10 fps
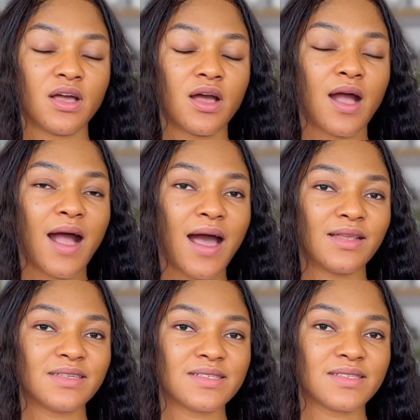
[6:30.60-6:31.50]
the
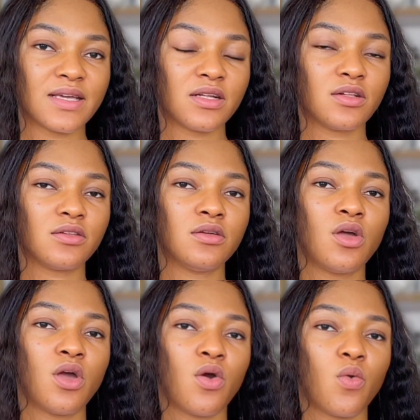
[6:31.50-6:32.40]
Alicel
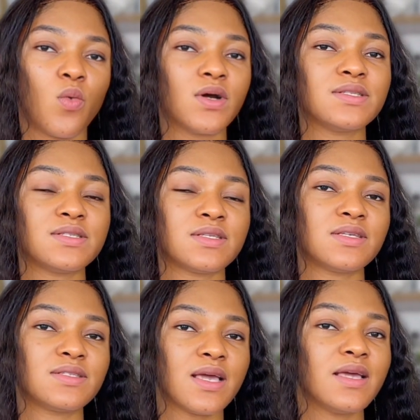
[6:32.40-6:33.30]

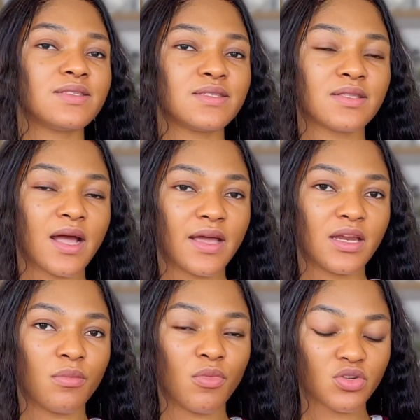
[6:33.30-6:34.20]

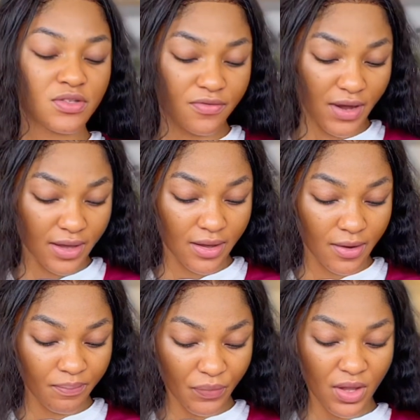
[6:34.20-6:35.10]
1689
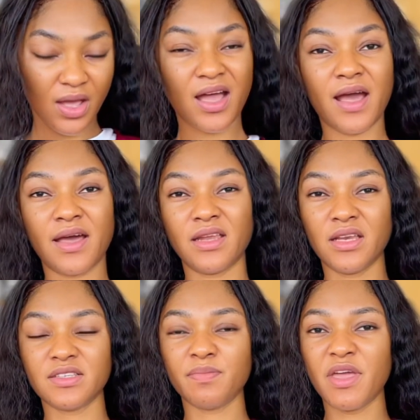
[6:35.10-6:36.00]
emulsifier, and
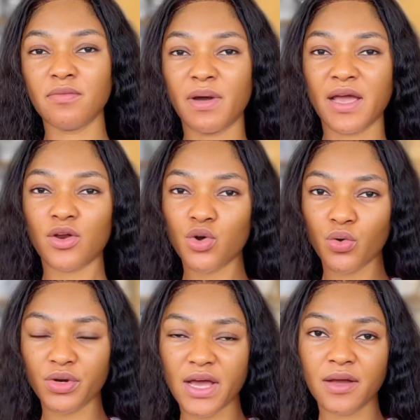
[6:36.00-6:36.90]
it is made by
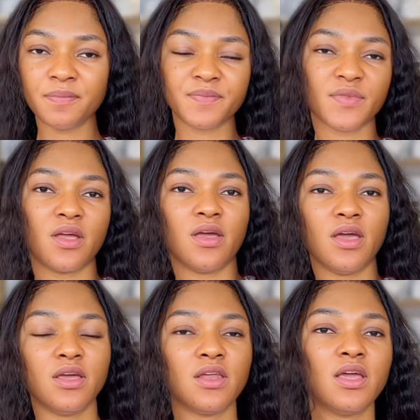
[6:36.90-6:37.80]
Croda.
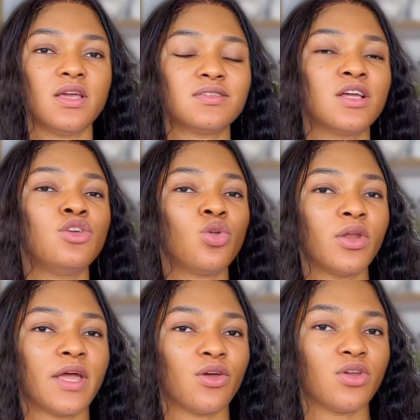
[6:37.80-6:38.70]
It is a
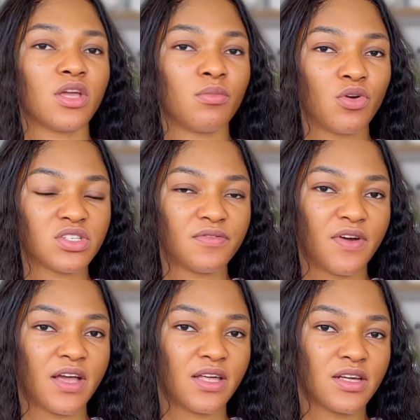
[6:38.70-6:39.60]
non-ionic
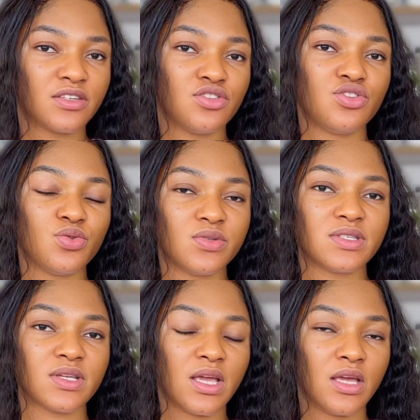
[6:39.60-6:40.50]
emulsifier that is
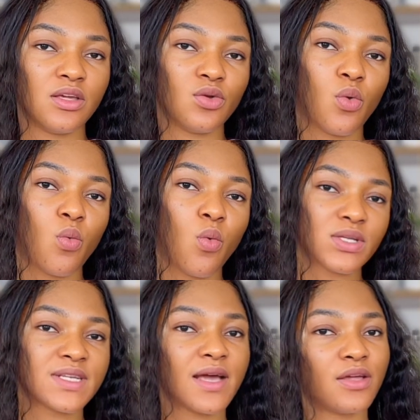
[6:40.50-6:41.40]
used in
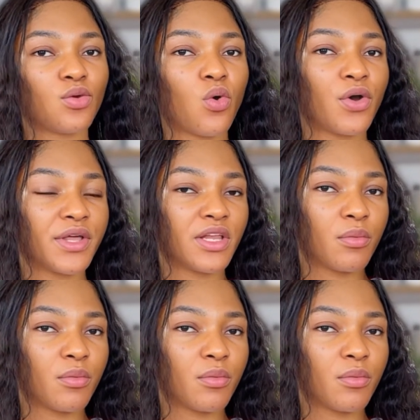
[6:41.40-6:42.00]
water in oil